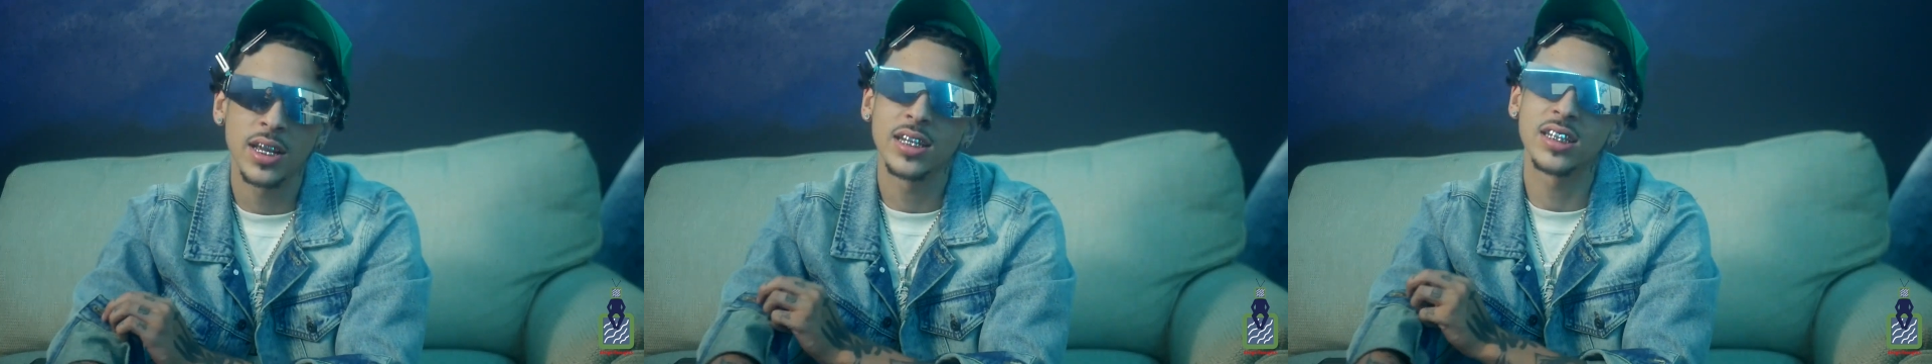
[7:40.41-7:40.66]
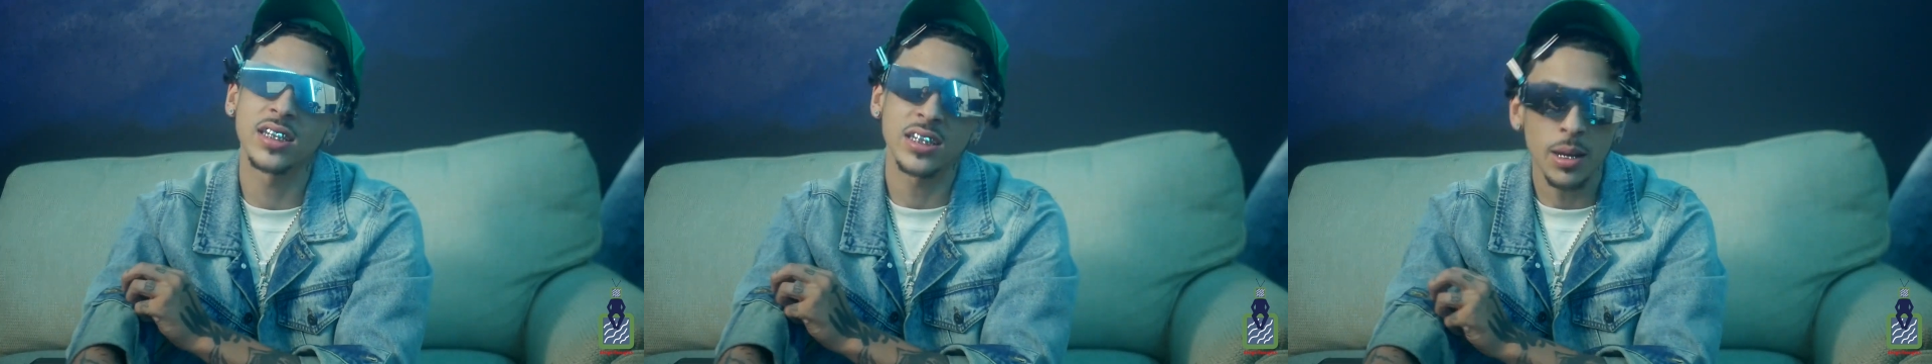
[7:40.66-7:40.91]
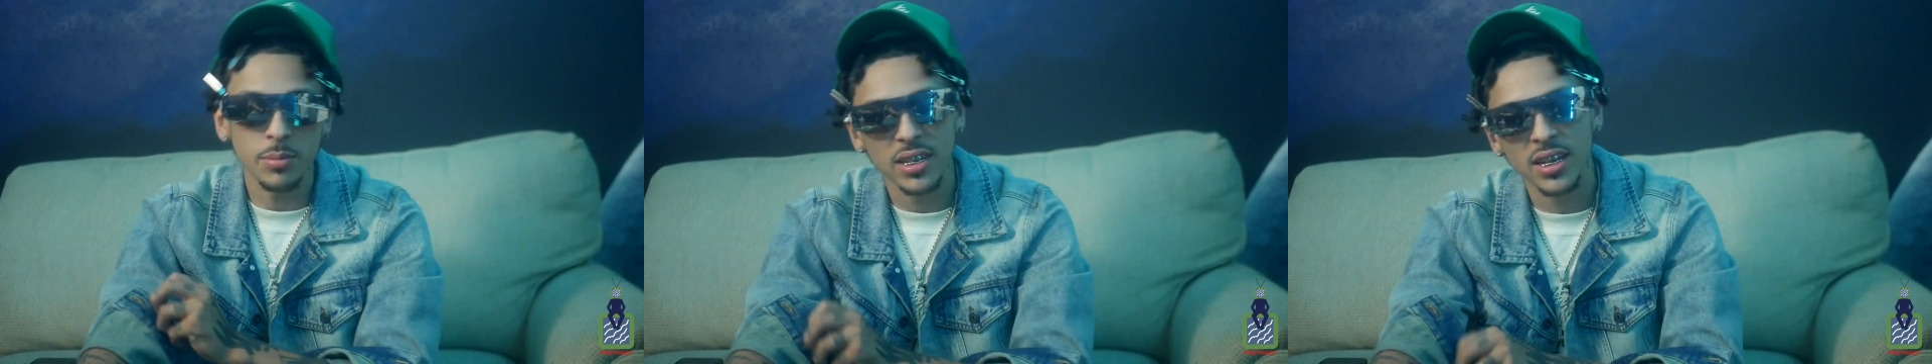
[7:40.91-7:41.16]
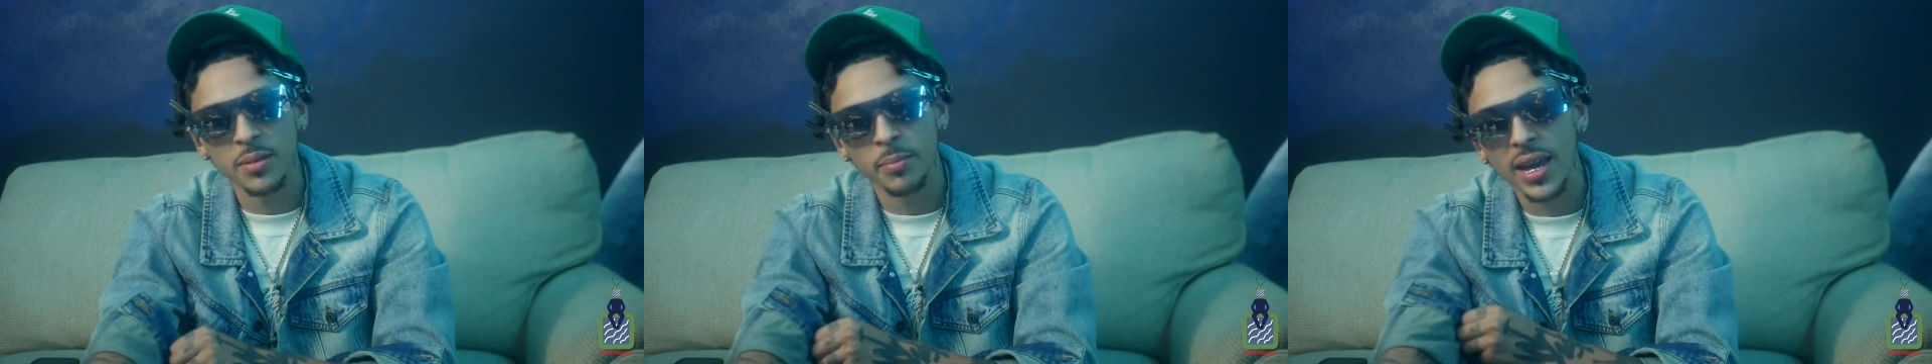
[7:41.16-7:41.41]

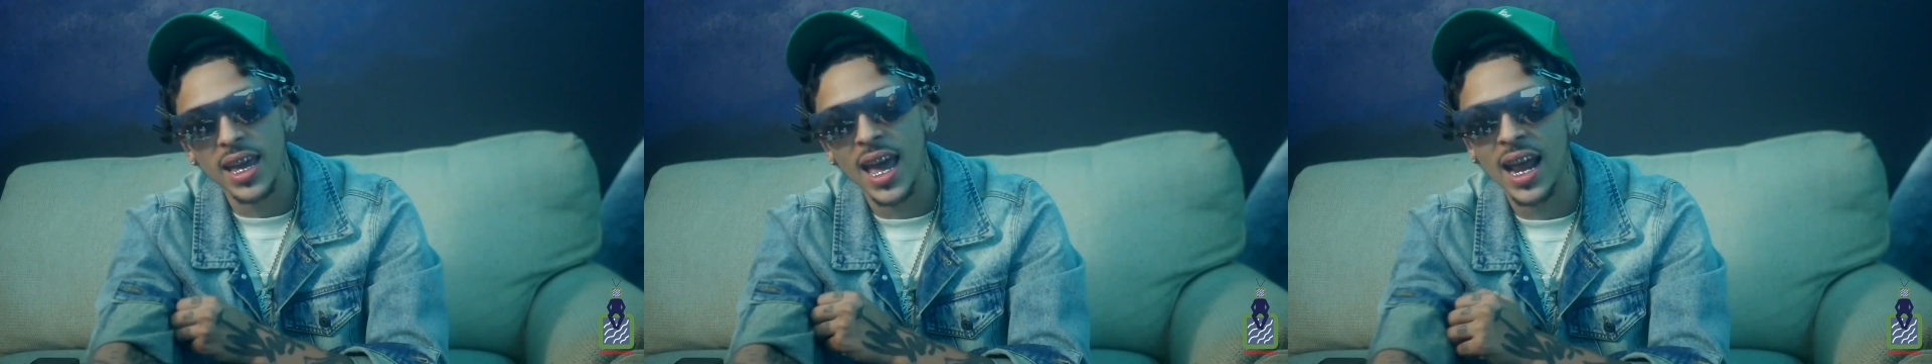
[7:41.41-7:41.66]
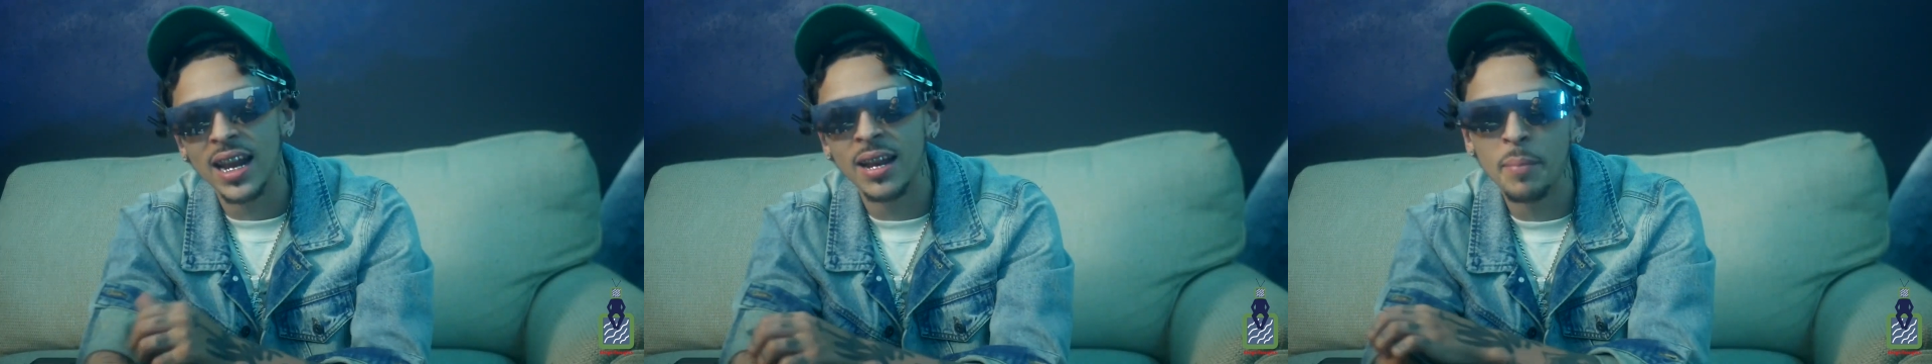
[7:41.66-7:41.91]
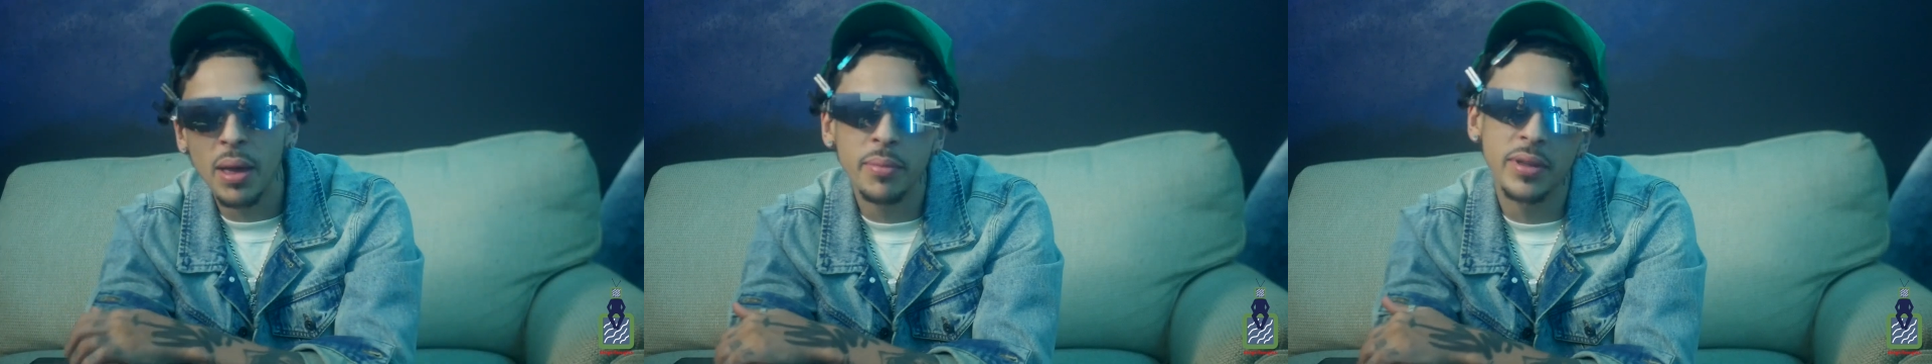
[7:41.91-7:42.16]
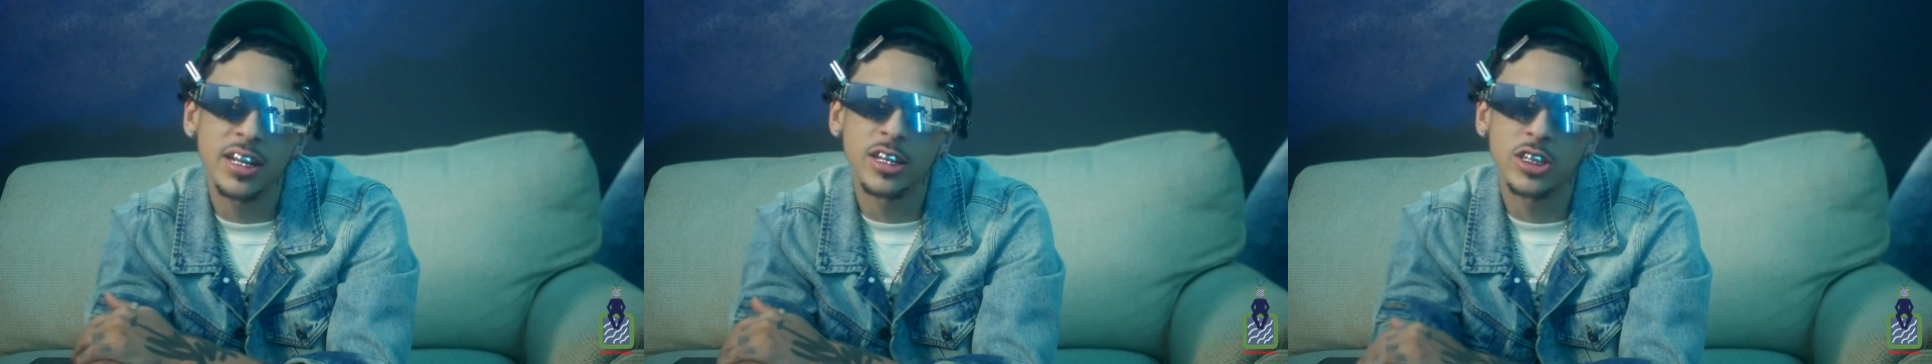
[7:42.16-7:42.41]
something may out of the
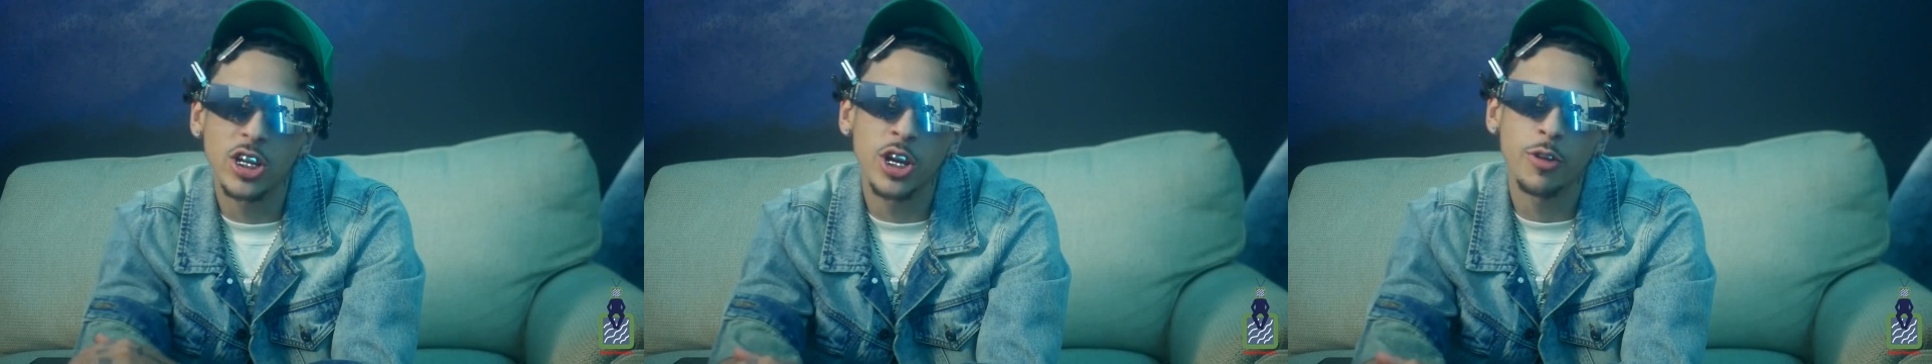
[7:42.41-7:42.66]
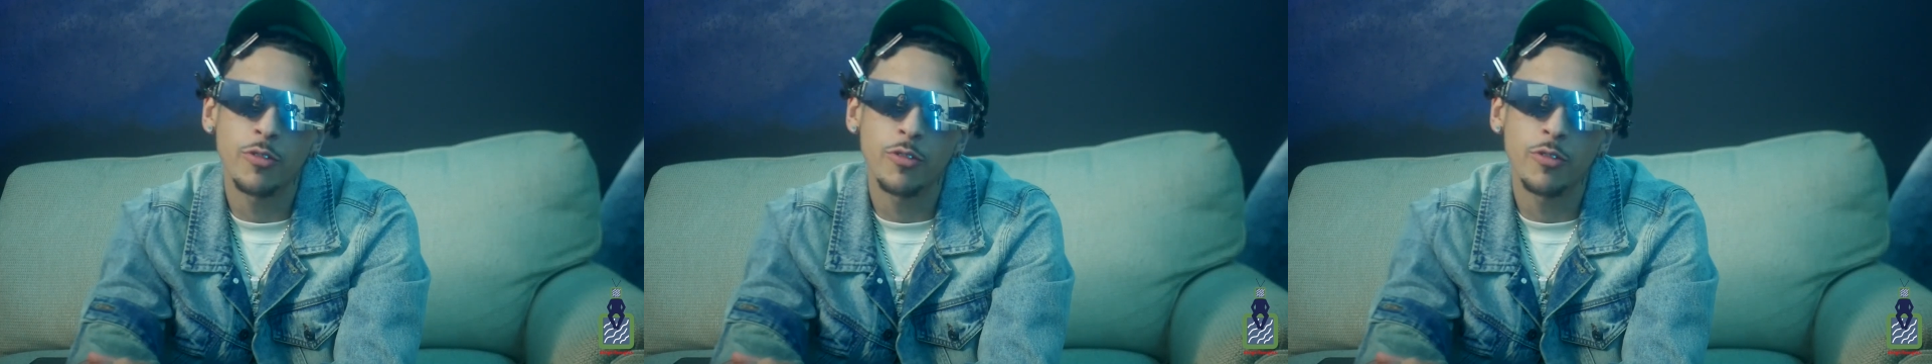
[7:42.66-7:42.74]
maybe the third,